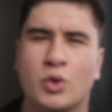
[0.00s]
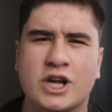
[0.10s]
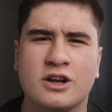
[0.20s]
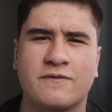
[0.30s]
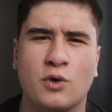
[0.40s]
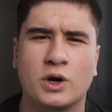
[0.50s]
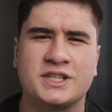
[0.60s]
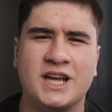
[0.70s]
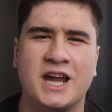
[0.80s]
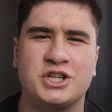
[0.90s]
We couldn't afford
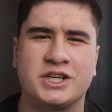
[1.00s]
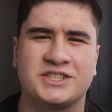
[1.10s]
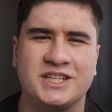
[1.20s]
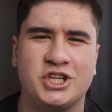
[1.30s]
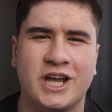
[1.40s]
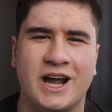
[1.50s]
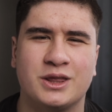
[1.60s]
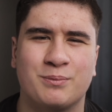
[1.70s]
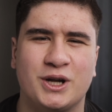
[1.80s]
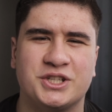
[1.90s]
de-aging CGI
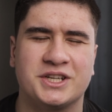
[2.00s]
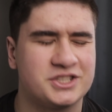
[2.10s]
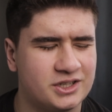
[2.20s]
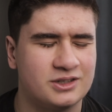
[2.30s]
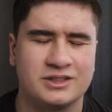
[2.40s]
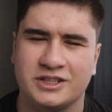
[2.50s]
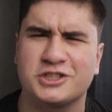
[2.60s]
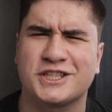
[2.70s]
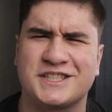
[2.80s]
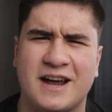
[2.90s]
in the budget, so
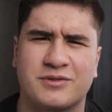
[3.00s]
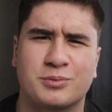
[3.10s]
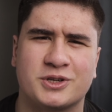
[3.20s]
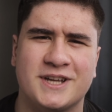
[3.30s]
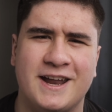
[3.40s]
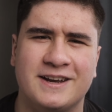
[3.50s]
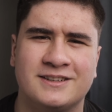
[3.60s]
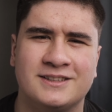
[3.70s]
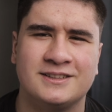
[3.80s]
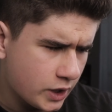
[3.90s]
you'll just have to pretend.
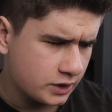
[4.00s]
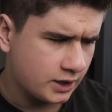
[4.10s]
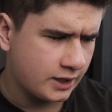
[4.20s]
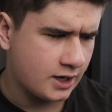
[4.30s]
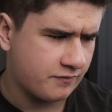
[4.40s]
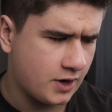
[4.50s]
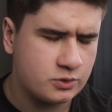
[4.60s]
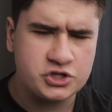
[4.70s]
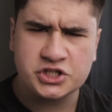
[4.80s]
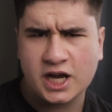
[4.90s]
So weirdly enough, I
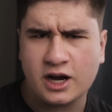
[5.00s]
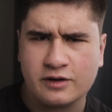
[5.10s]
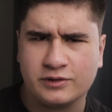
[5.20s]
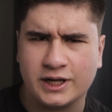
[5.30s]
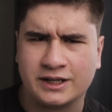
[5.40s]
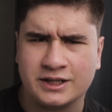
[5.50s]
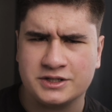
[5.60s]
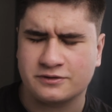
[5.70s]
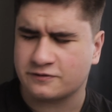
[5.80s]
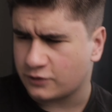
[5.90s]
was scared of like
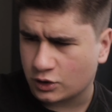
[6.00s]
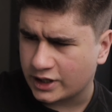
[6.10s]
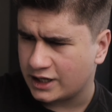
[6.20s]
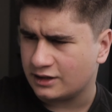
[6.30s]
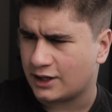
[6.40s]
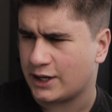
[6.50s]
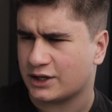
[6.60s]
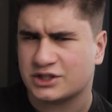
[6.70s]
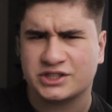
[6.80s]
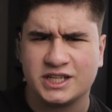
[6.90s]
these furry
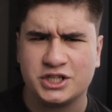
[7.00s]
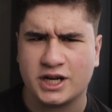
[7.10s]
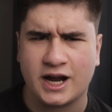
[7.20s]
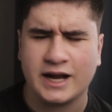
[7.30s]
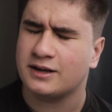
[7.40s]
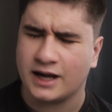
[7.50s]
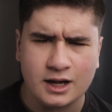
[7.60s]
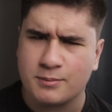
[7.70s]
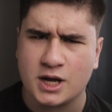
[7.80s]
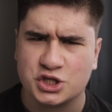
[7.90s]
like CGI
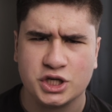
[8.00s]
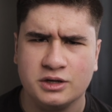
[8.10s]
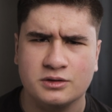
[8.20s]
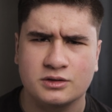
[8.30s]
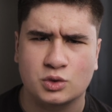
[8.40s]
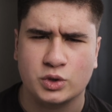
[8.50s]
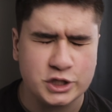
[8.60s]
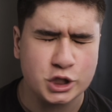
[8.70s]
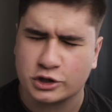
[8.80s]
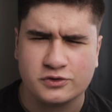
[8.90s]
animation
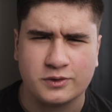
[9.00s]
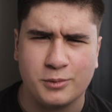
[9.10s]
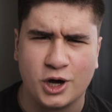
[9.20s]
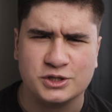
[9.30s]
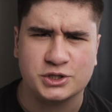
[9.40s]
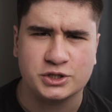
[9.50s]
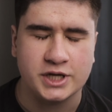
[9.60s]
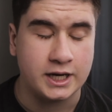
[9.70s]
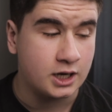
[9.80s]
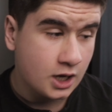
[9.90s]
creatures from Monsters,
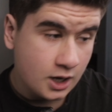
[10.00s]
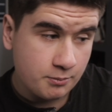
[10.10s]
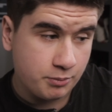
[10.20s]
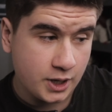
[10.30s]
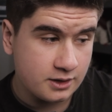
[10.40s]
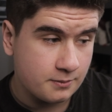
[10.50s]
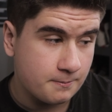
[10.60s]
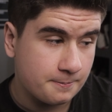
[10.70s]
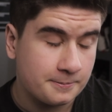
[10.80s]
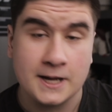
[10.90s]
Inc. But
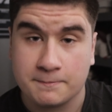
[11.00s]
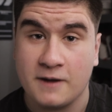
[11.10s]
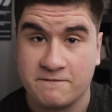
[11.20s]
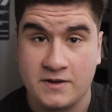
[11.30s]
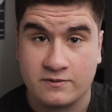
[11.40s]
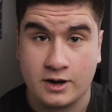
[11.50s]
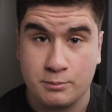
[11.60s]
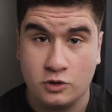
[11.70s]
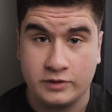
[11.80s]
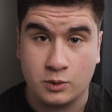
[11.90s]
like my favorite
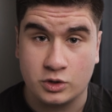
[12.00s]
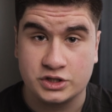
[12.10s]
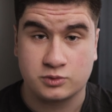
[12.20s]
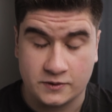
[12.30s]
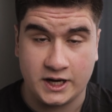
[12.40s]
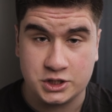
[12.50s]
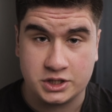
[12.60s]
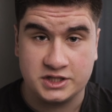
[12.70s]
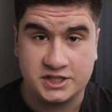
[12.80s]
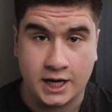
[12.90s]
movie was Revenge
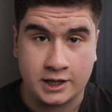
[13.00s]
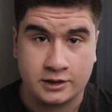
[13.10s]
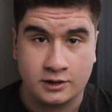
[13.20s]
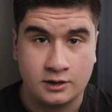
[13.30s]
of the Sith.